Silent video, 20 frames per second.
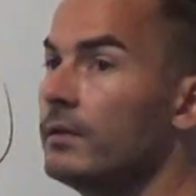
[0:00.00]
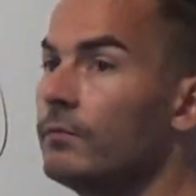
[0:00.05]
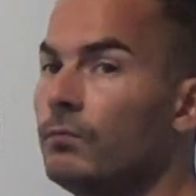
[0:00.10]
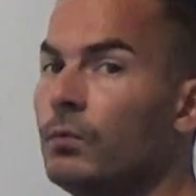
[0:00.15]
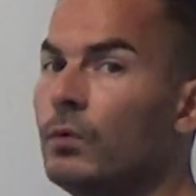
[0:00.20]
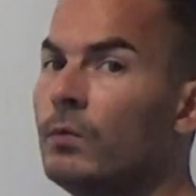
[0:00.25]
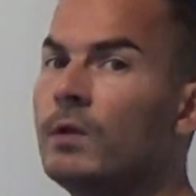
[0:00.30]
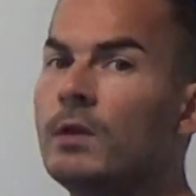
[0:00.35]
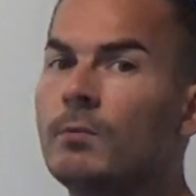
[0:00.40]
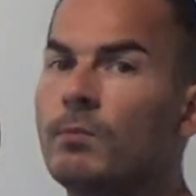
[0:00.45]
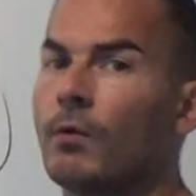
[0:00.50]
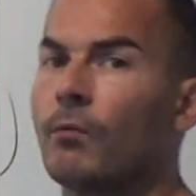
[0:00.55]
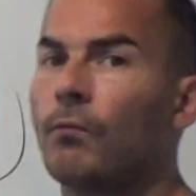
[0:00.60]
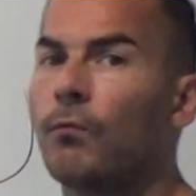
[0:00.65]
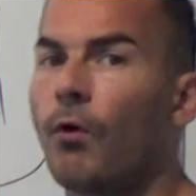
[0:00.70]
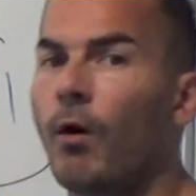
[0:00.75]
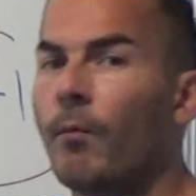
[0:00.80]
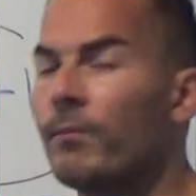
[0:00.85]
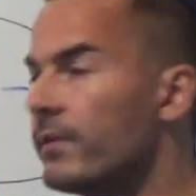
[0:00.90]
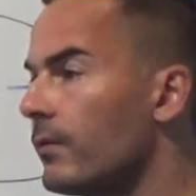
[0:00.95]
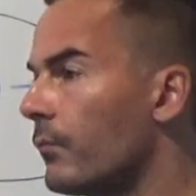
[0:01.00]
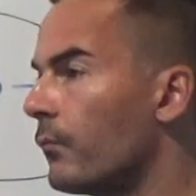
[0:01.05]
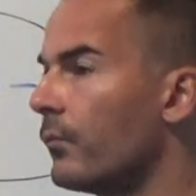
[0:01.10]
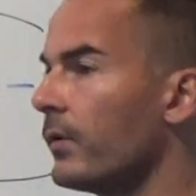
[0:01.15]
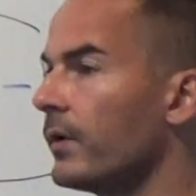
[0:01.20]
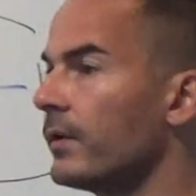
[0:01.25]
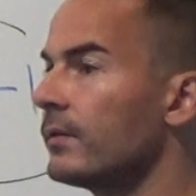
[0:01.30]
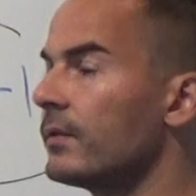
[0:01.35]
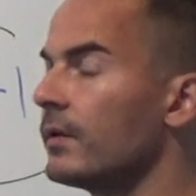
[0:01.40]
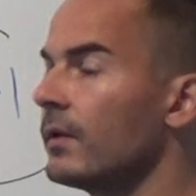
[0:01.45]
we perform
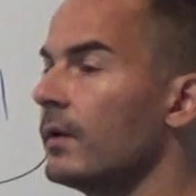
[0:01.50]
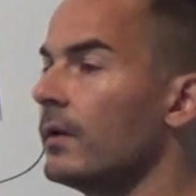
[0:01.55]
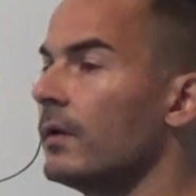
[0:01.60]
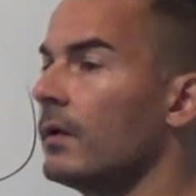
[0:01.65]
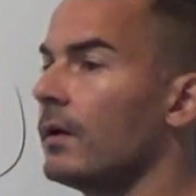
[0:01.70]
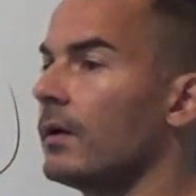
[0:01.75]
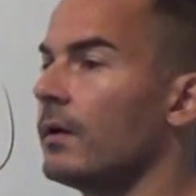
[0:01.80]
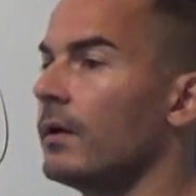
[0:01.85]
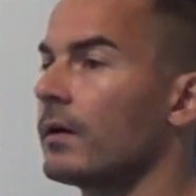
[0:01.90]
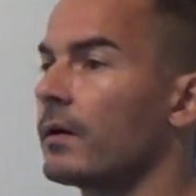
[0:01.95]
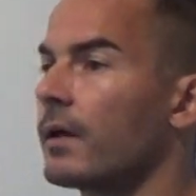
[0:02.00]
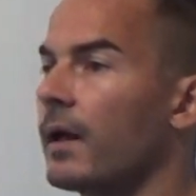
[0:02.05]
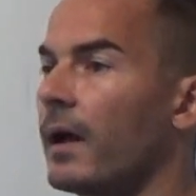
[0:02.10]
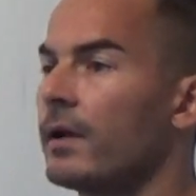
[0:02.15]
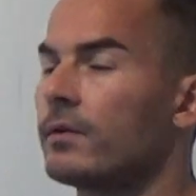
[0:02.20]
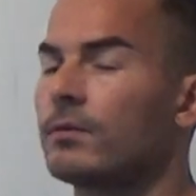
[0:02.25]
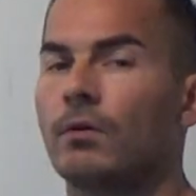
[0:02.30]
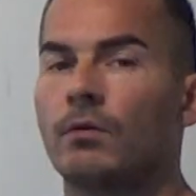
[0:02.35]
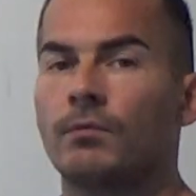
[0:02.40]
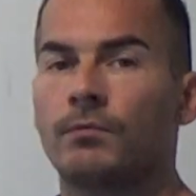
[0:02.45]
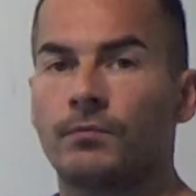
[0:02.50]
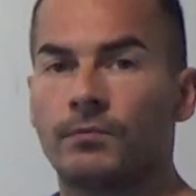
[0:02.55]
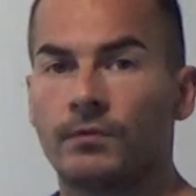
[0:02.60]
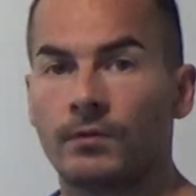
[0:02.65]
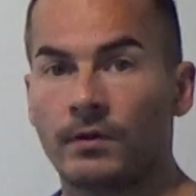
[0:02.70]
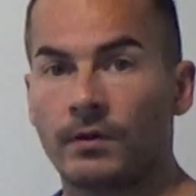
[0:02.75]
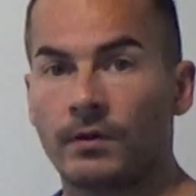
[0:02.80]
different kind of